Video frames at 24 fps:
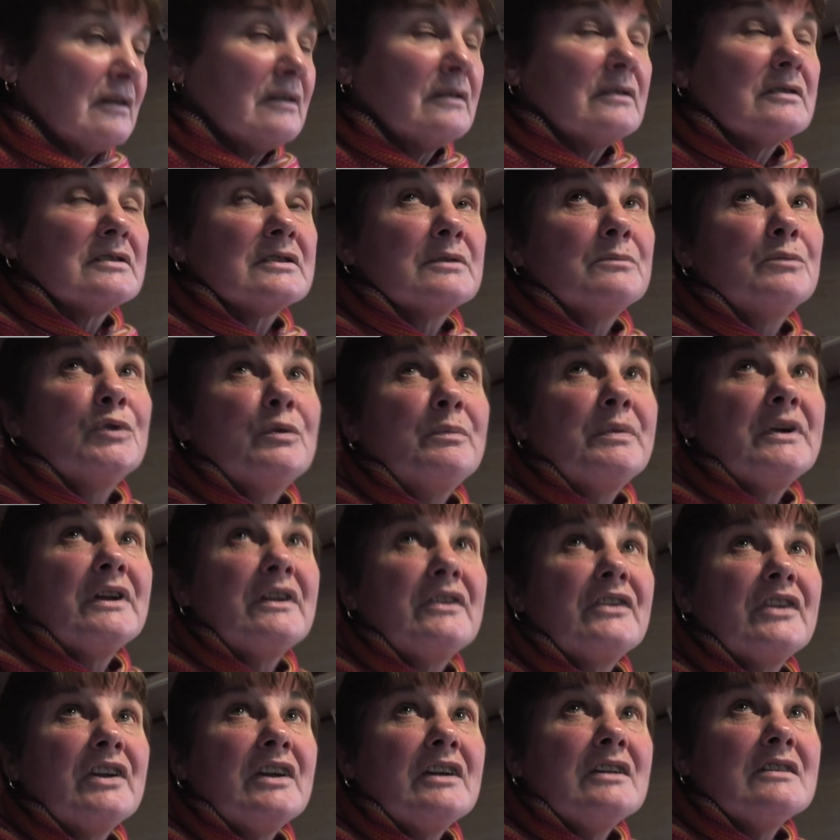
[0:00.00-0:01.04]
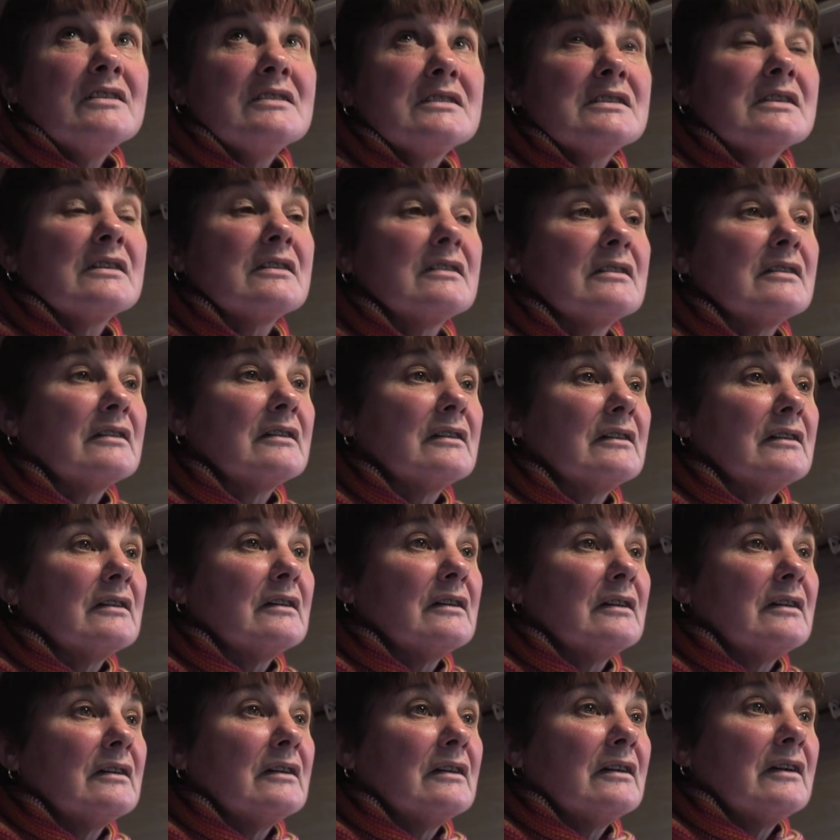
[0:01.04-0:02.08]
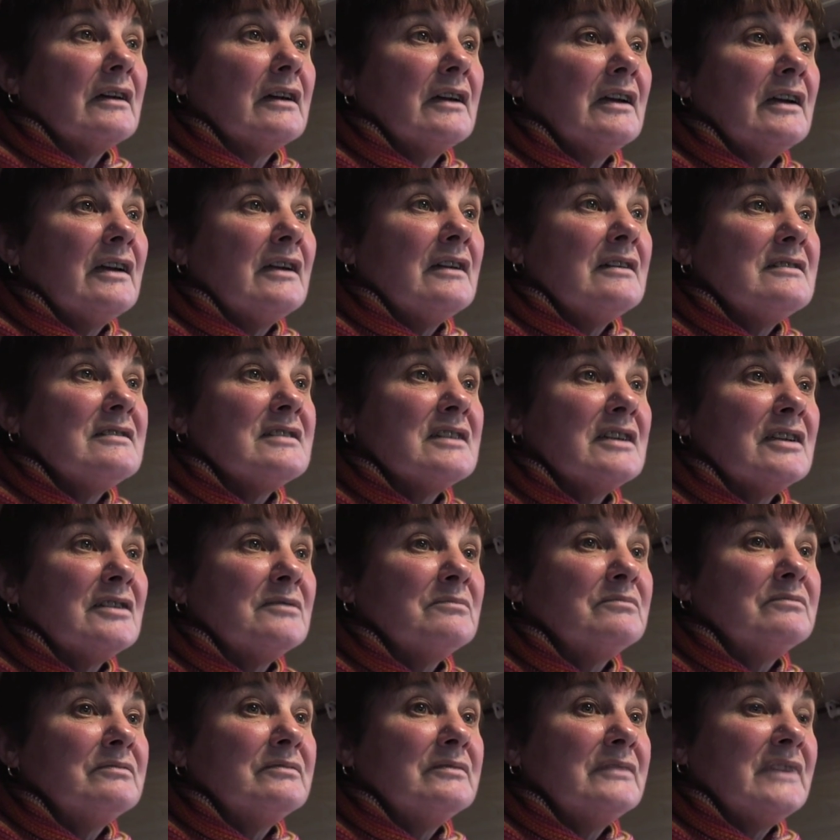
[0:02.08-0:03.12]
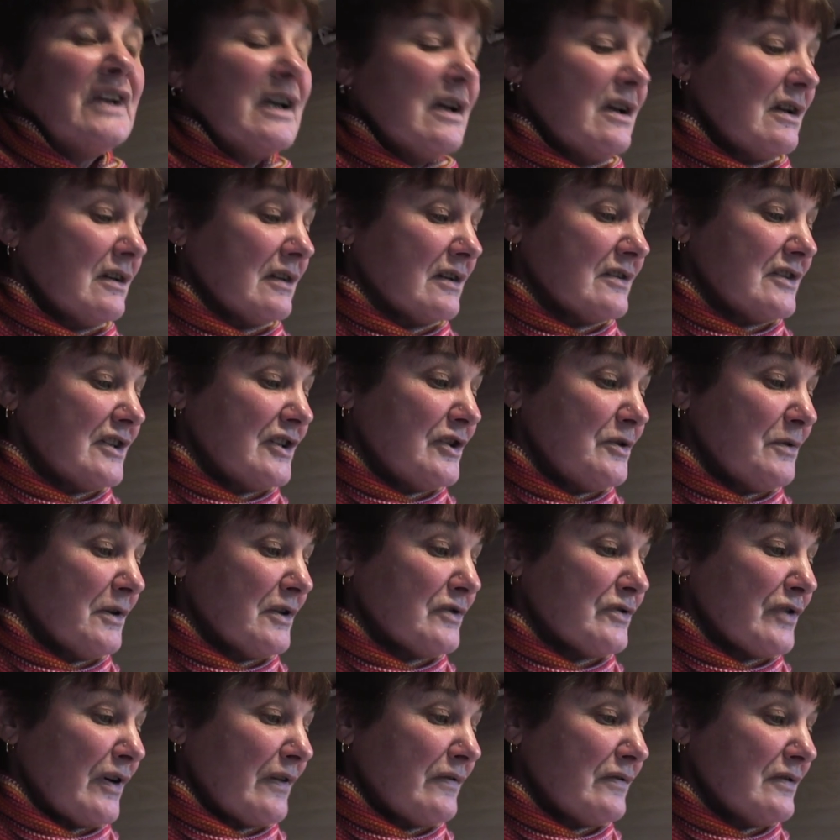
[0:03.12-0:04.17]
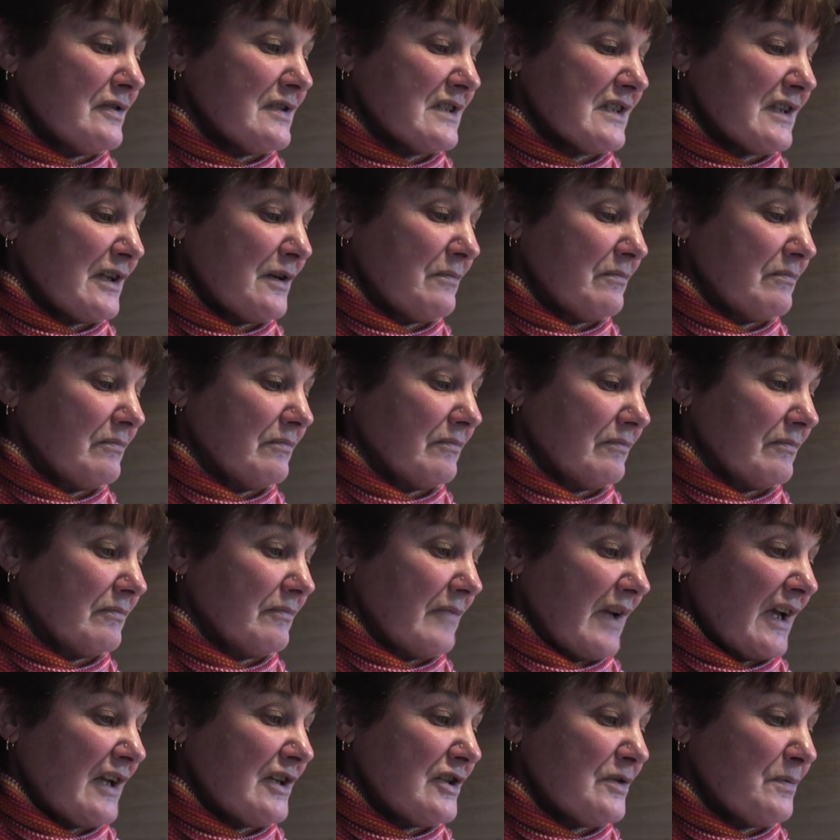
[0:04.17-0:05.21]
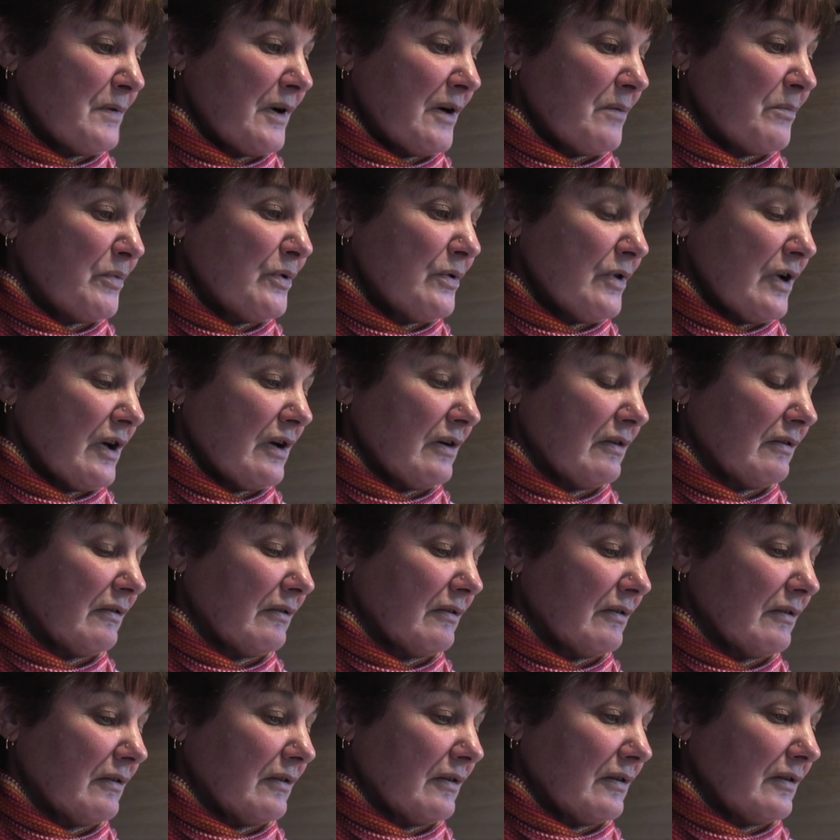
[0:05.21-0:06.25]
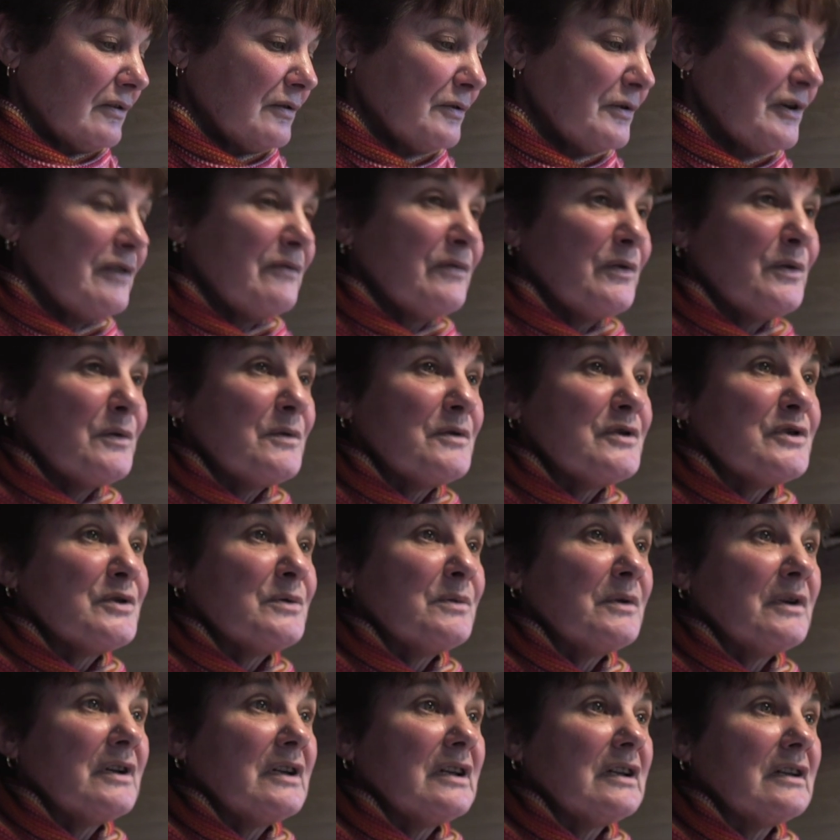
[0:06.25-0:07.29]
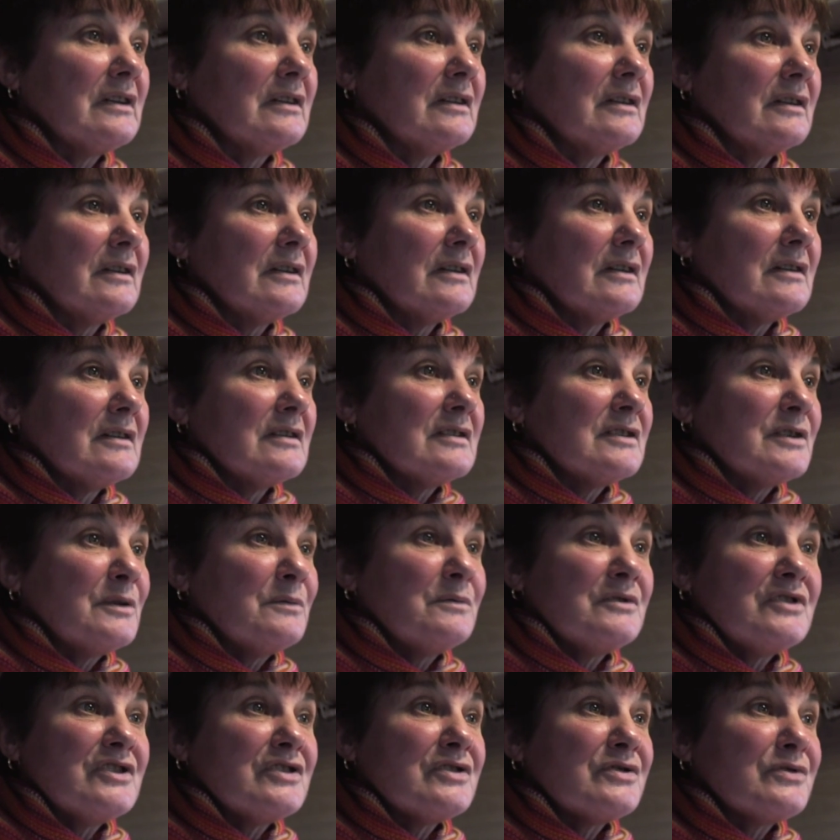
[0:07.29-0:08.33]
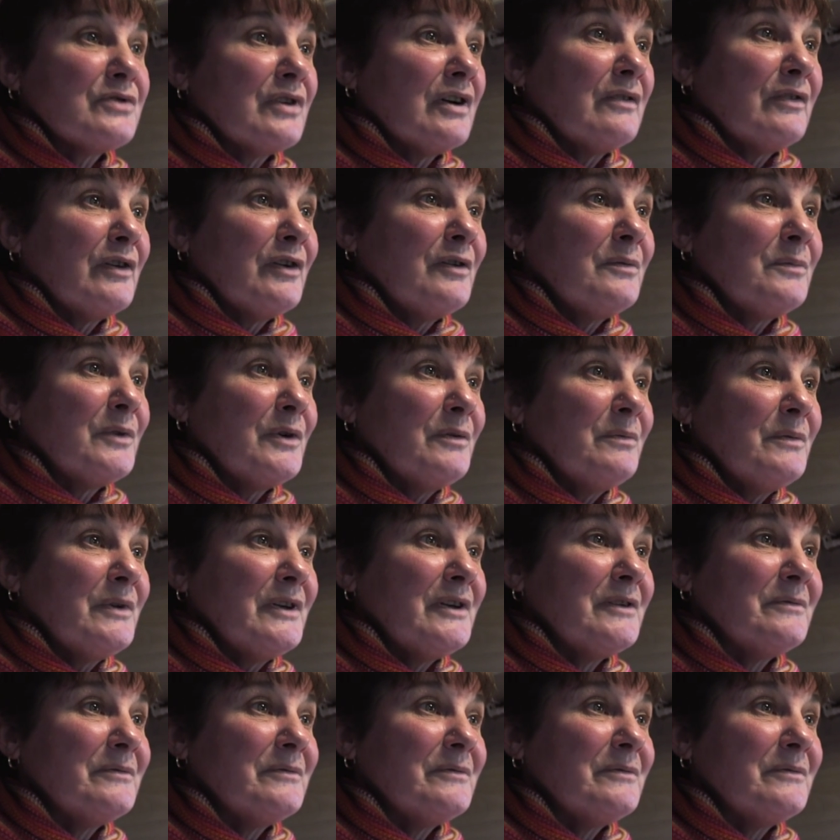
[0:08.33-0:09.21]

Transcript: some more big things, and um, yeah, continue our travels, see, add to our book. Looking forward to it. So we'll just drive on, won't we?